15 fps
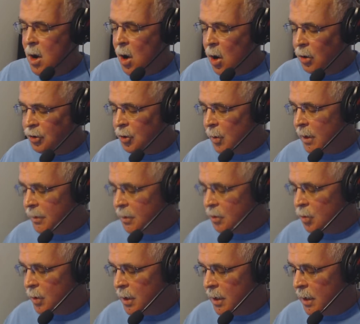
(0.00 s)
Also out
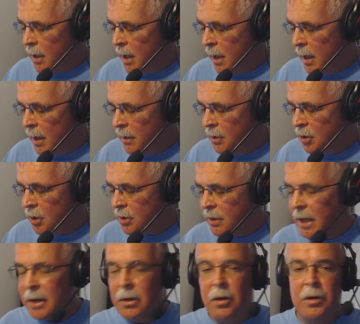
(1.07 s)
this week, and I just
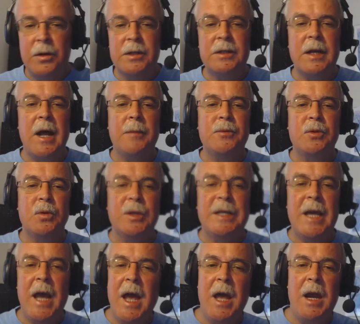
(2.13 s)
downloaded this and absolutely
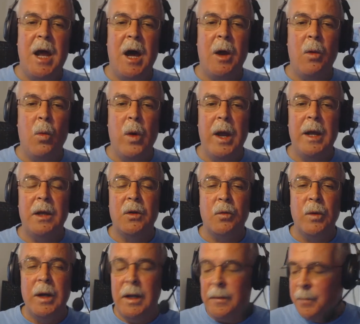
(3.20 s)
cannot wait to
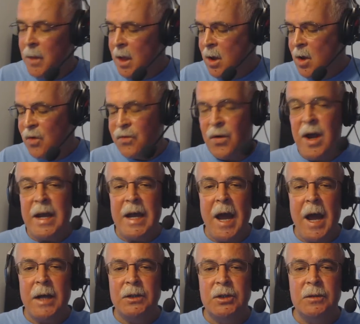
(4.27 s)
read it. Frank
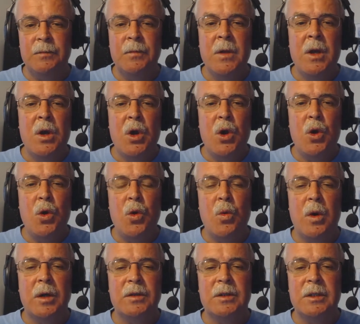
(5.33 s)
Cashin, who
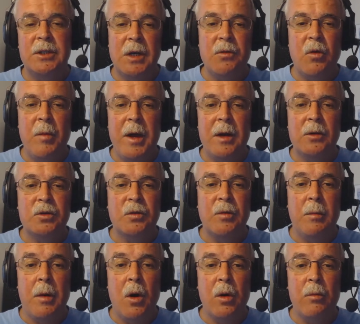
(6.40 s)
was the general manager of
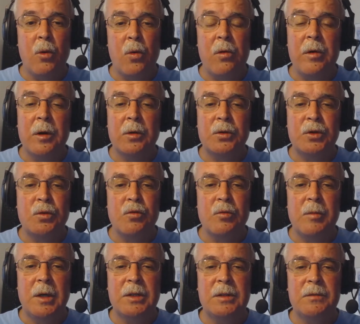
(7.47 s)
the Baltimore Orioles through
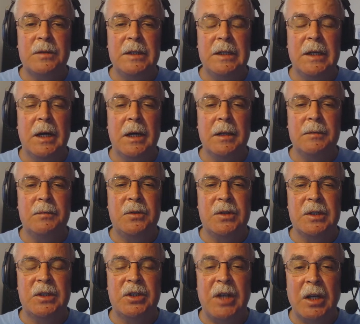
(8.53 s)
much of the
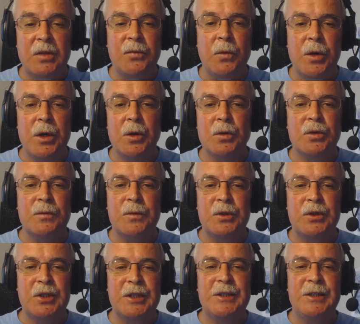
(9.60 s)
successful years of the
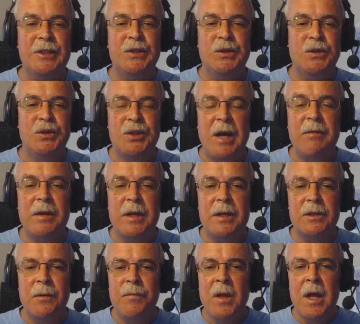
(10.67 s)
60s and
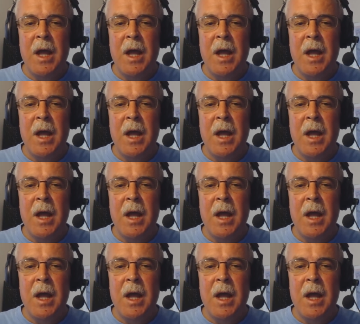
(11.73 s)
70s,